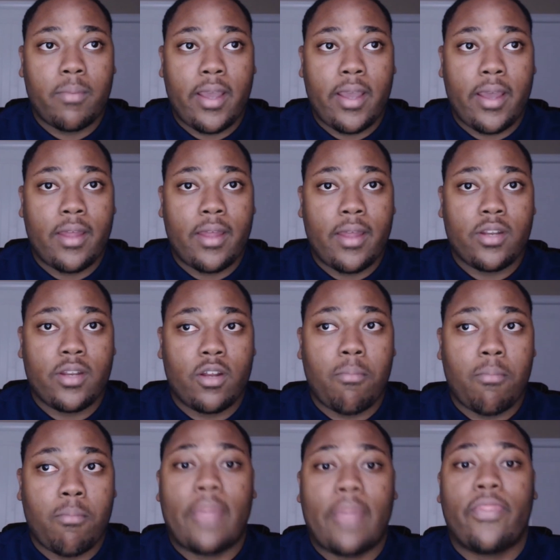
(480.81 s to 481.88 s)
and you know
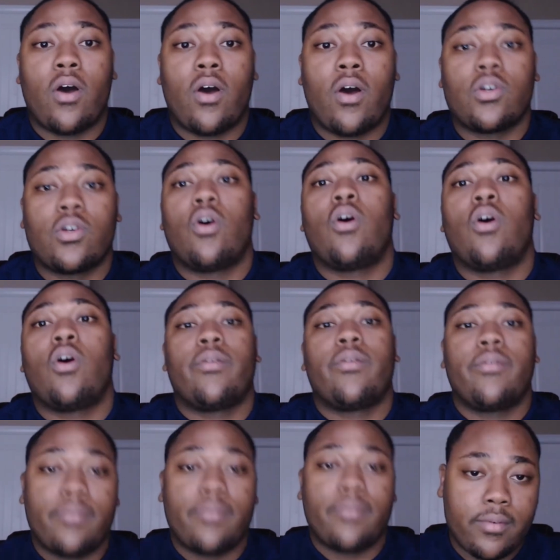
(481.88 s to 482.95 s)
my thoughts on
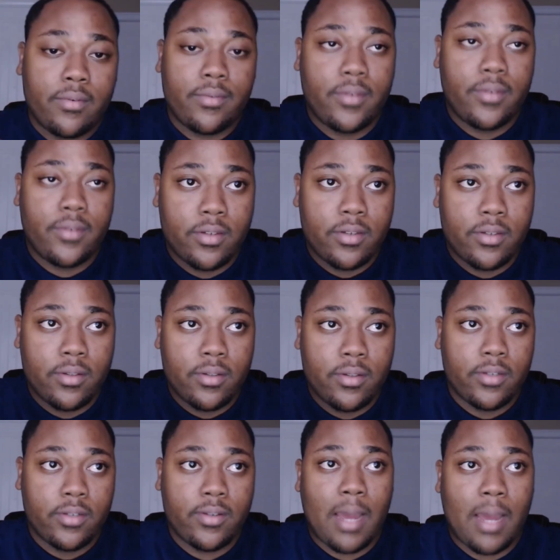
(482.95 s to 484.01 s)
just
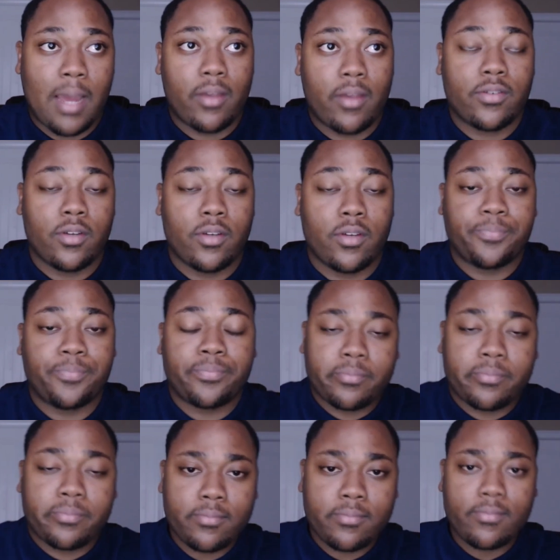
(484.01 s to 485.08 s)
these topics. So.
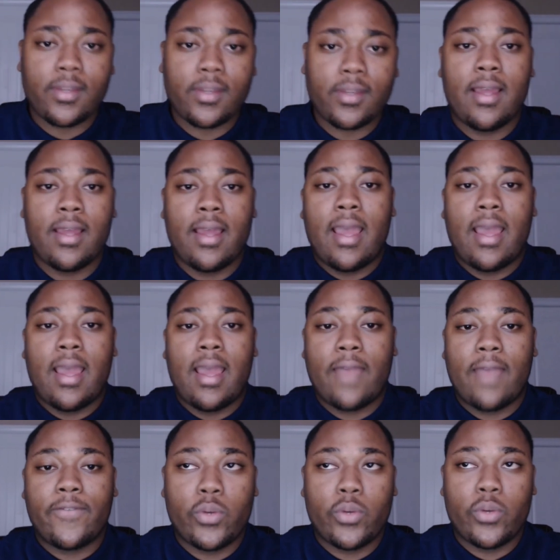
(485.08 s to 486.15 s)

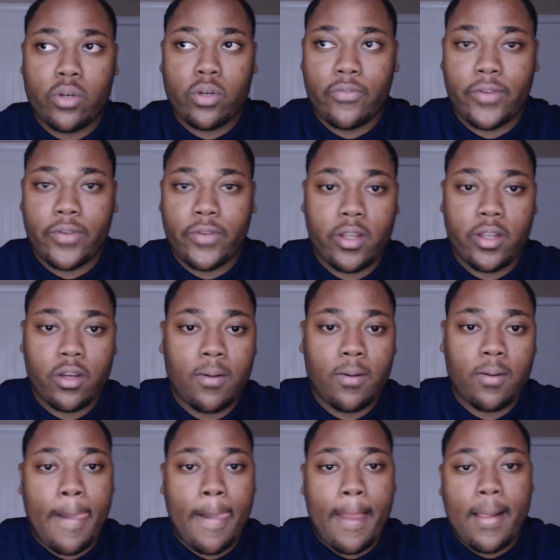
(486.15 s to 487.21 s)
If you enjoy the video,
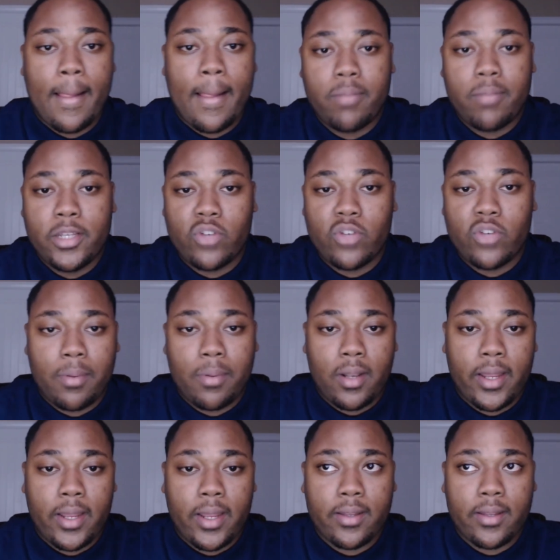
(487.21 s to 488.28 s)
please drop a
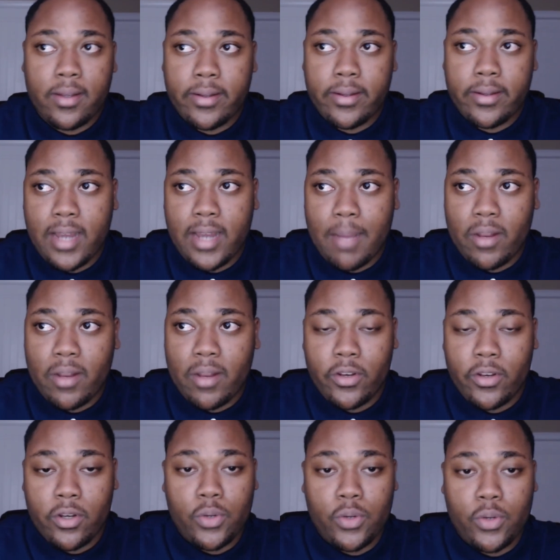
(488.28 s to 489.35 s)
like, comment if you're
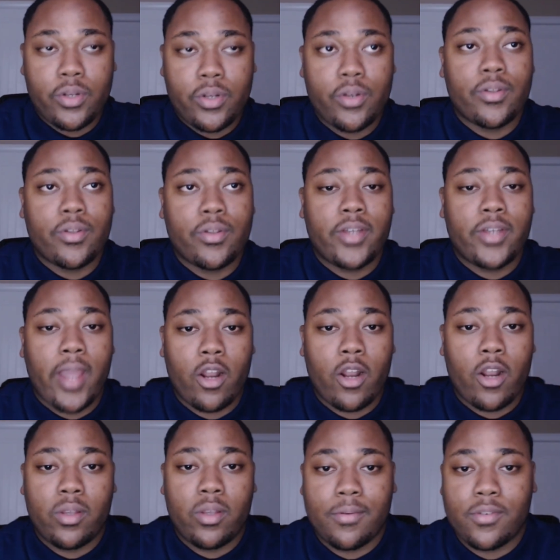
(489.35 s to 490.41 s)
new to the channel,
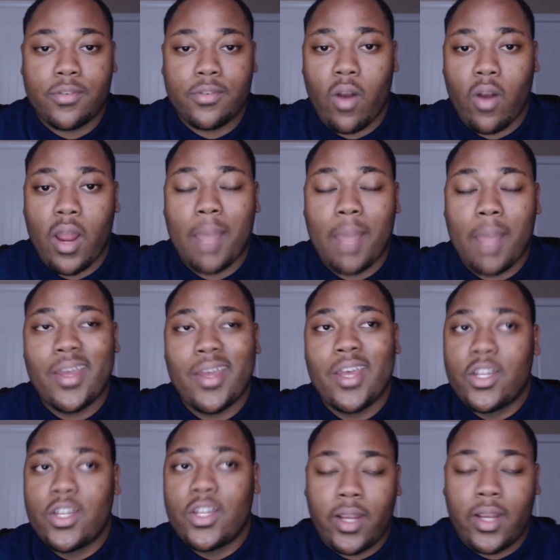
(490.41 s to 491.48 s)
please subscribe,
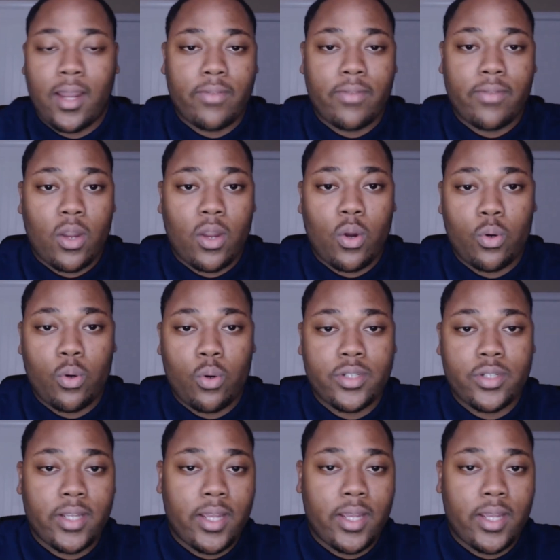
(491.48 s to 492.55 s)
check out that
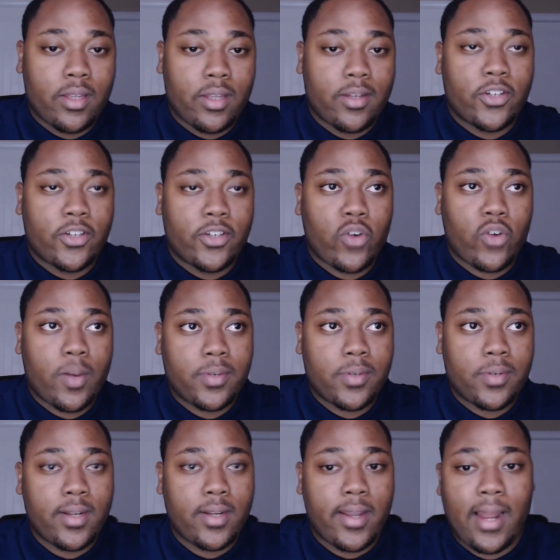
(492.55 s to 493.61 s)
course in the
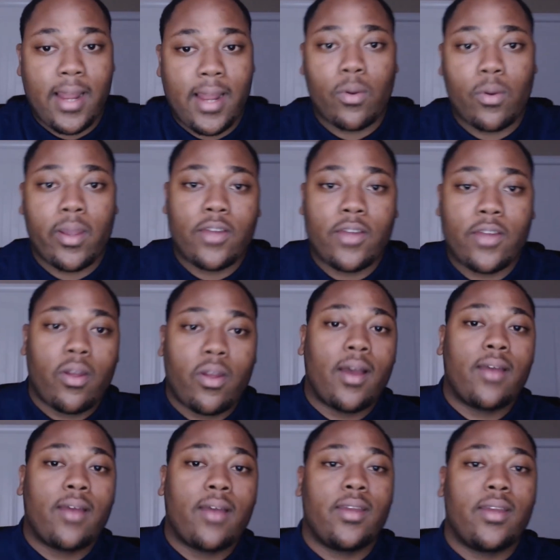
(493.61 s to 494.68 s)
description, and I will catch you
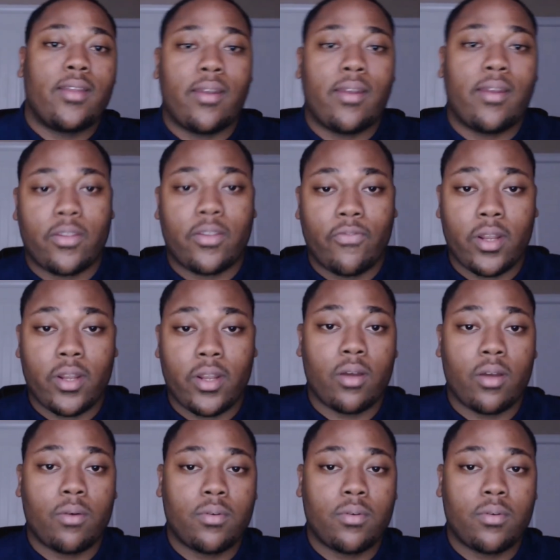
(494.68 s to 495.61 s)
guys in the next video.